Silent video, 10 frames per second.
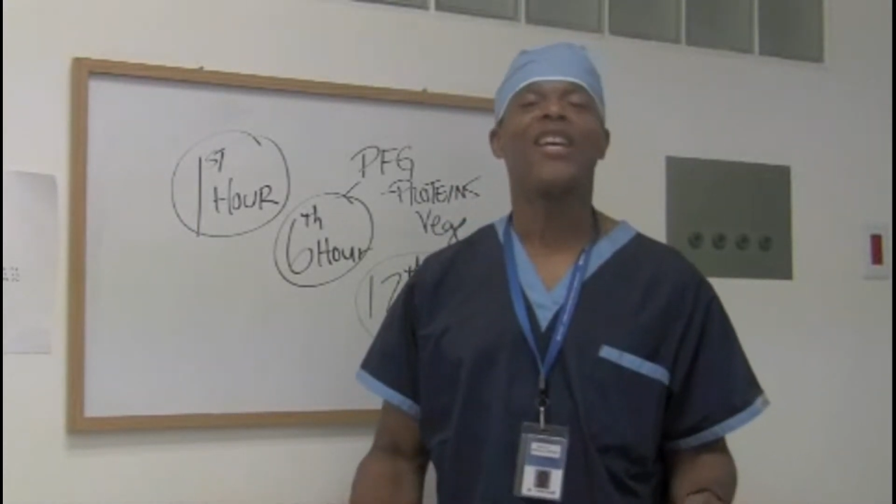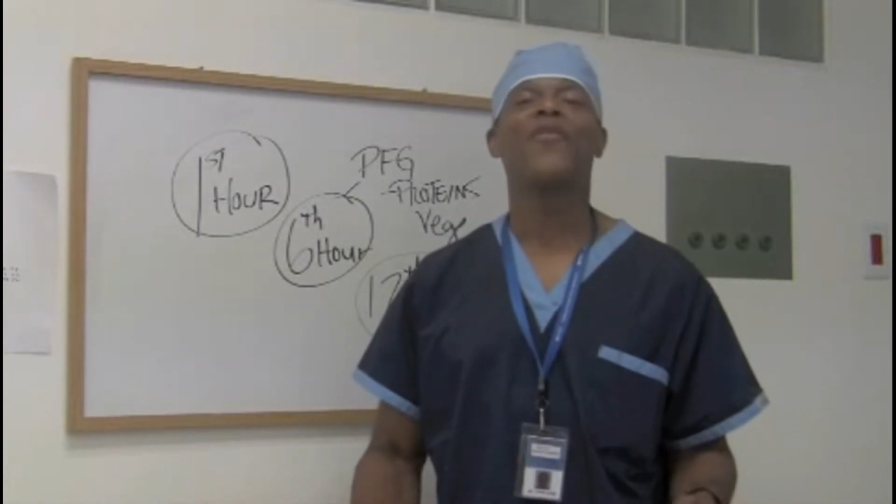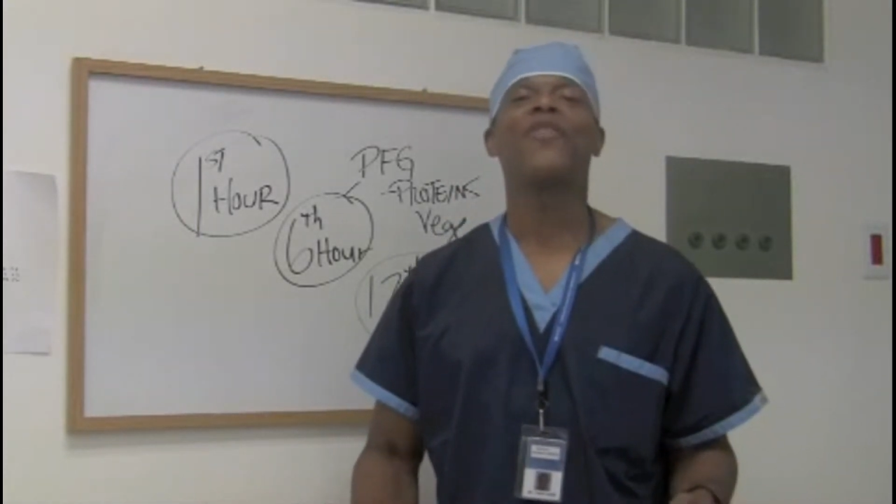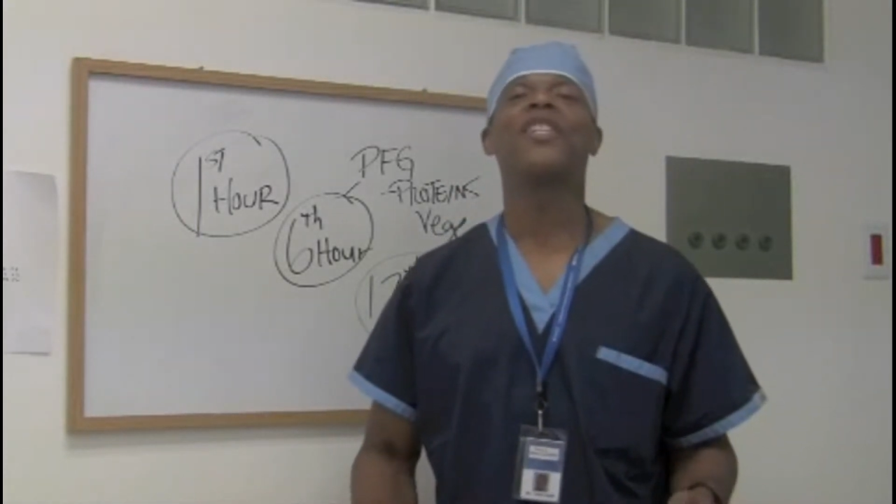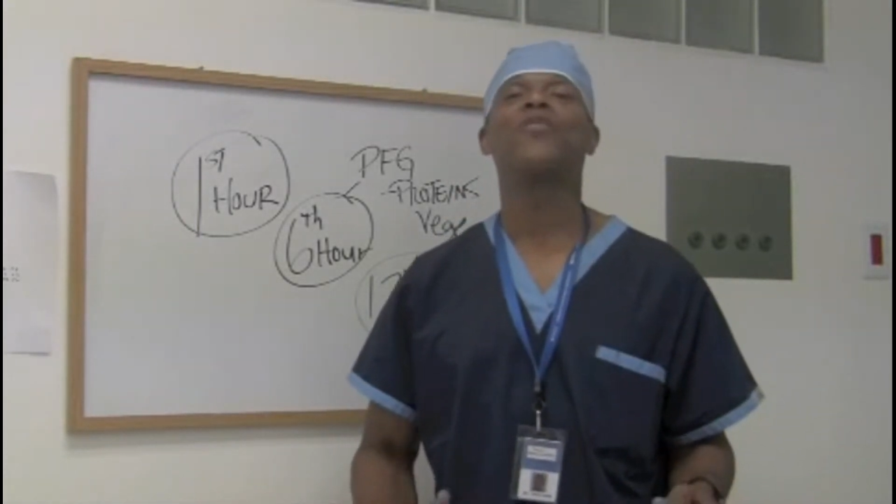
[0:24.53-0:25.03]

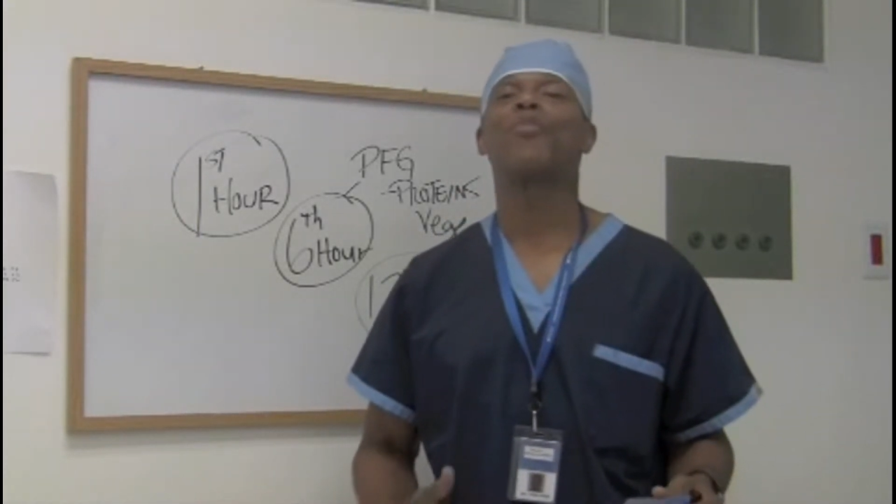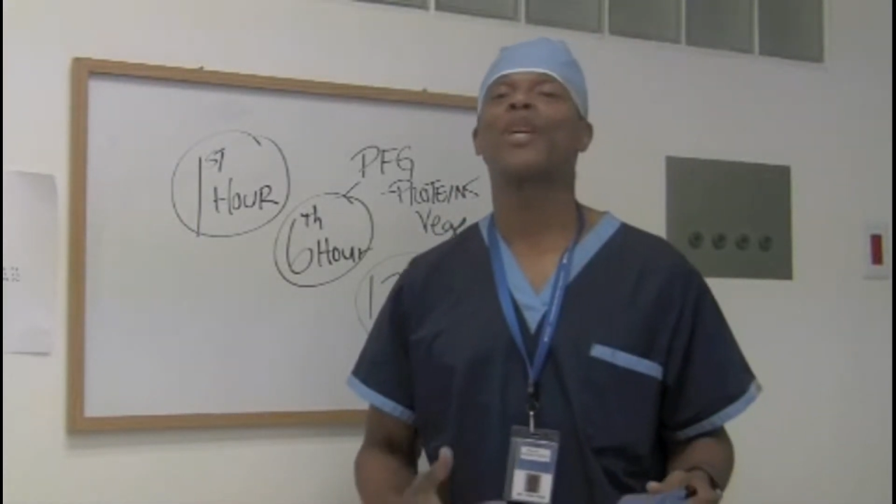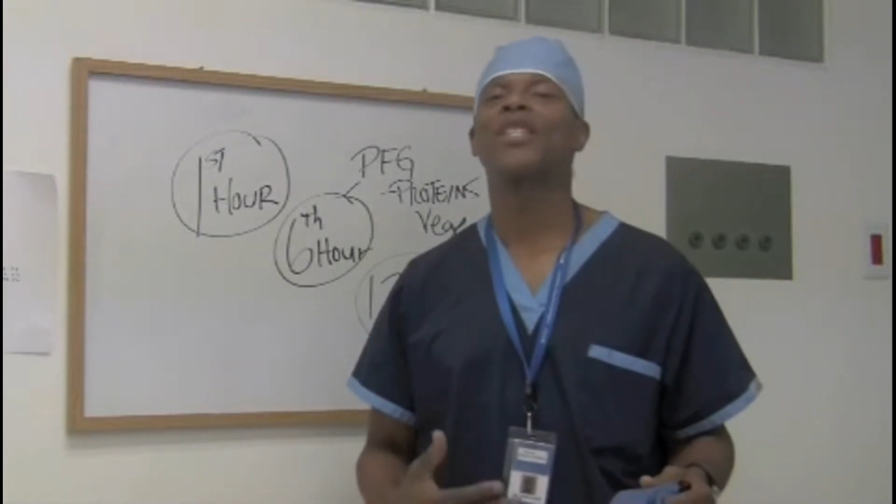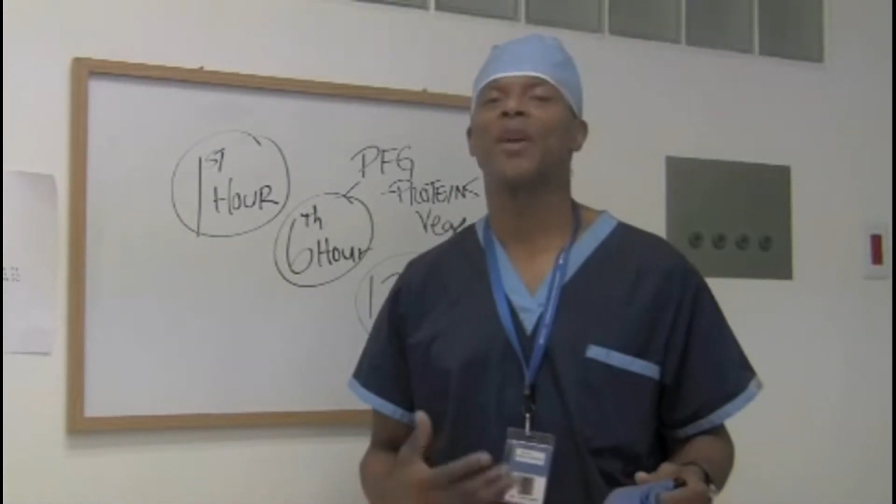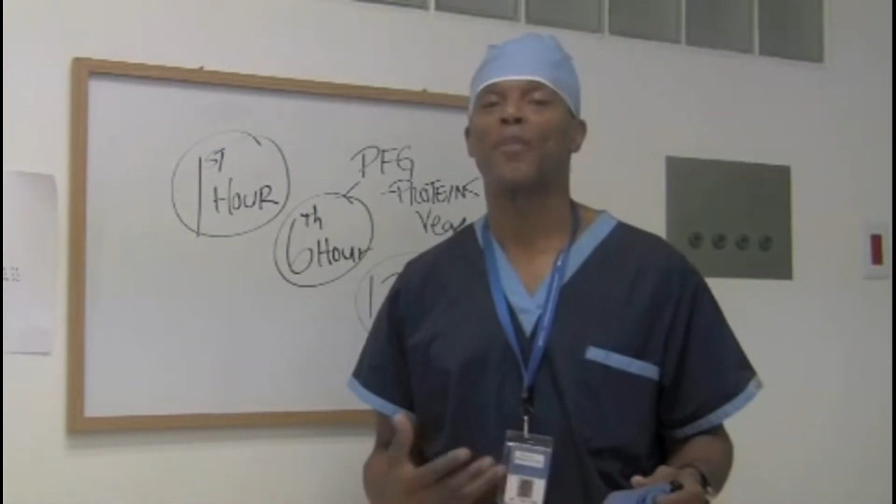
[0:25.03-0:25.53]
If this
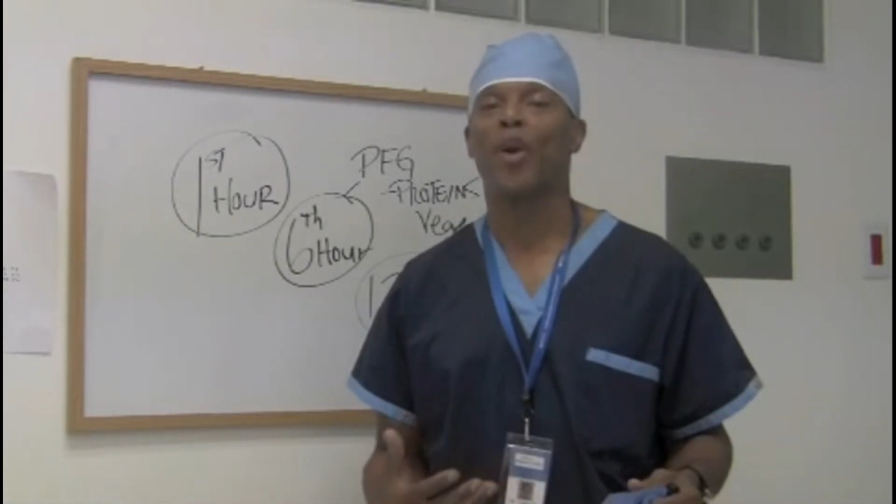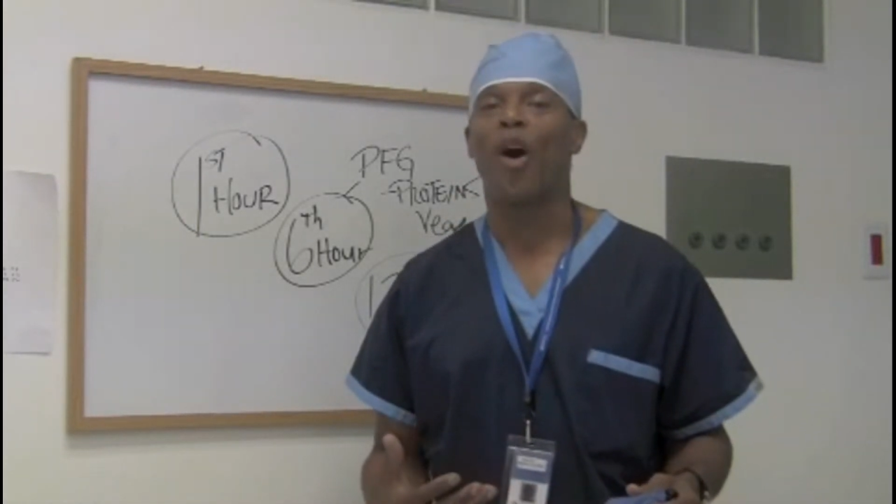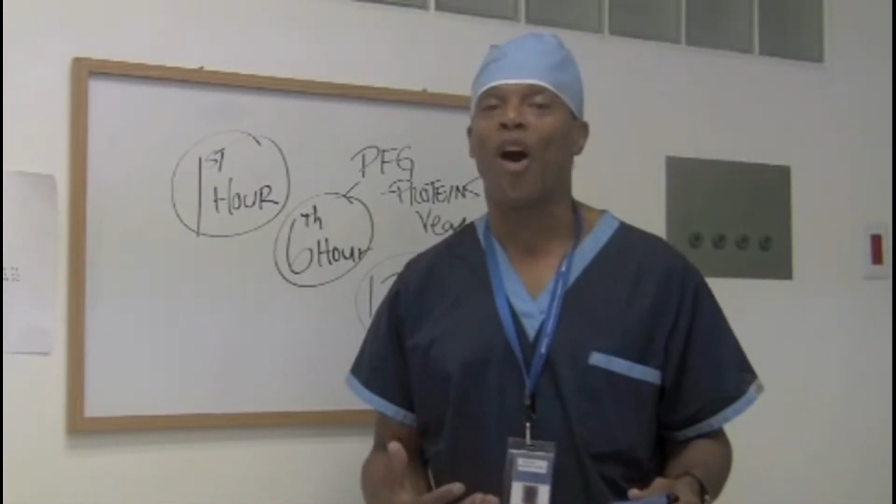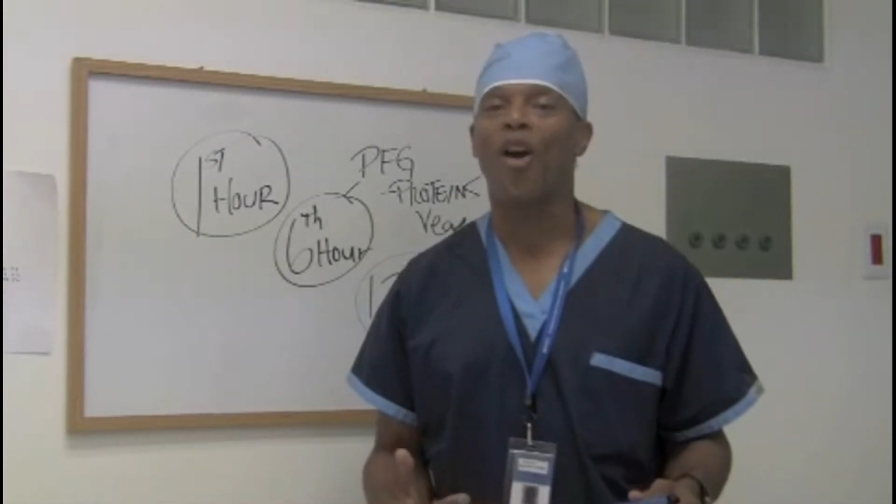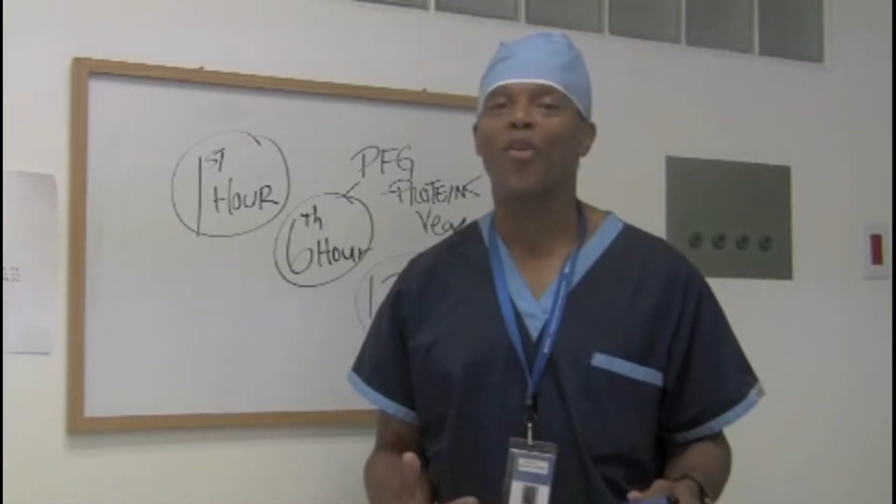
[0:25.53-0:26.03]
brings up your
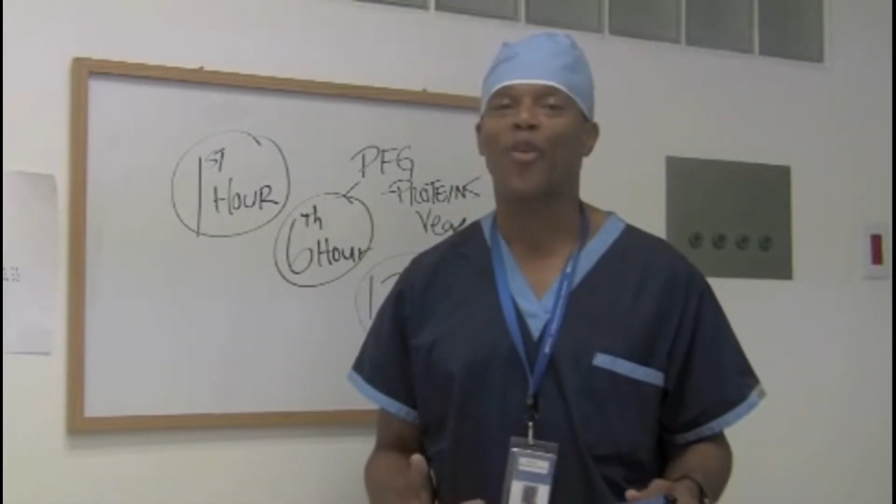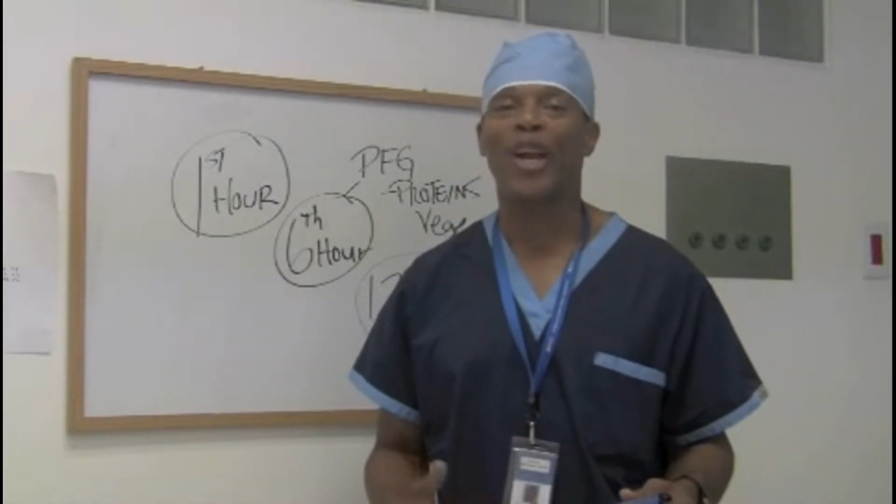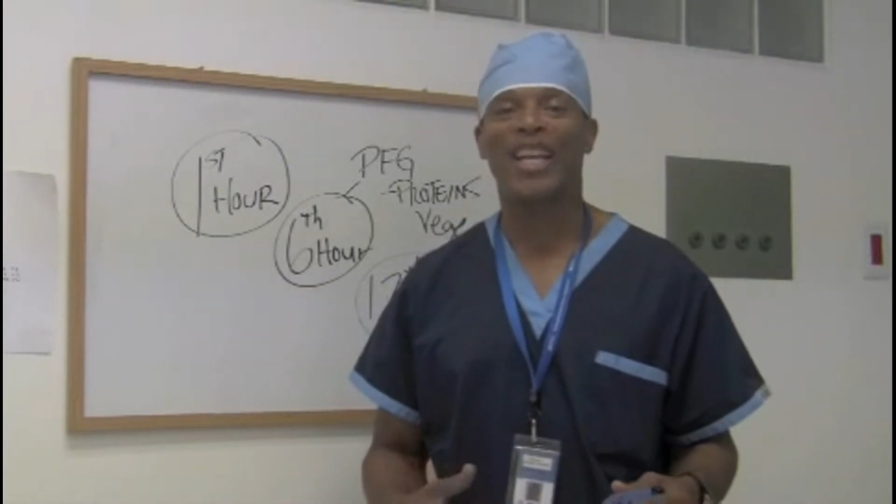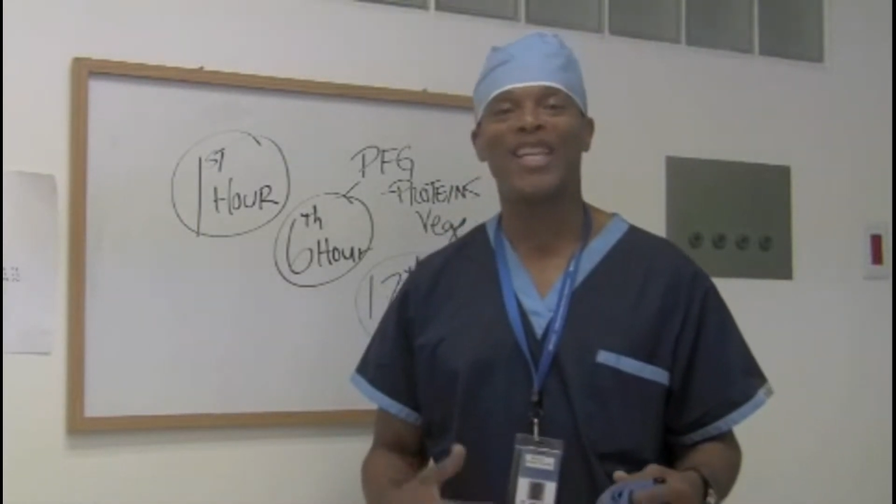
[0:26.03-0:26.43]
heart rate,